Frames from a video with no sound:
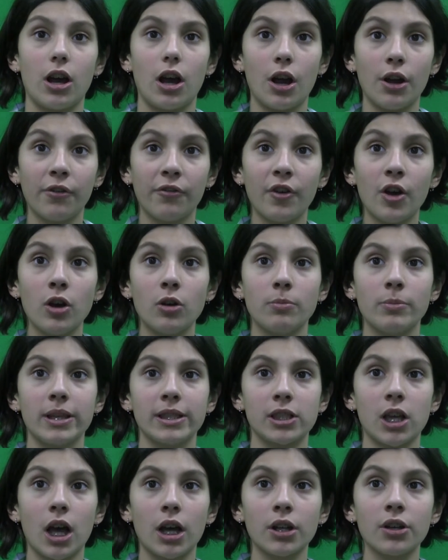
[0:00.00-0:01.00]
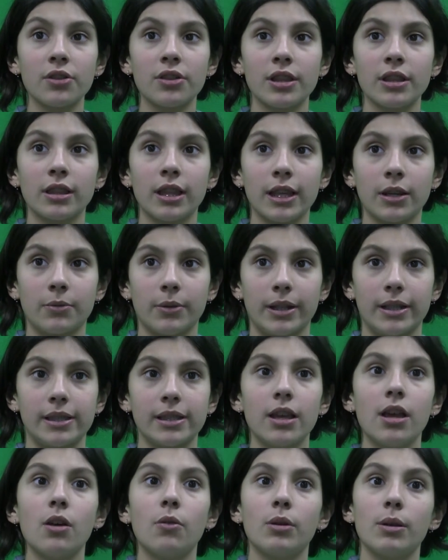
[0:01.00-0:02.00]
Our foam is hotter than
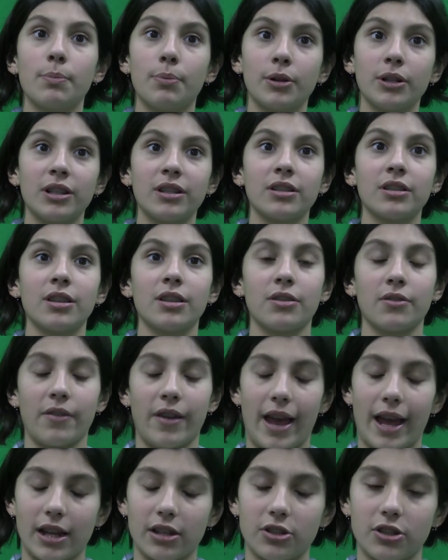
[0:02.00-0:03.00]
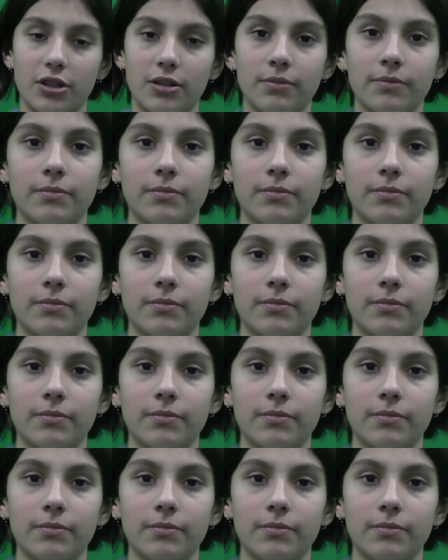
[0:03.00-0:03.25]
liquids we put into the reaction.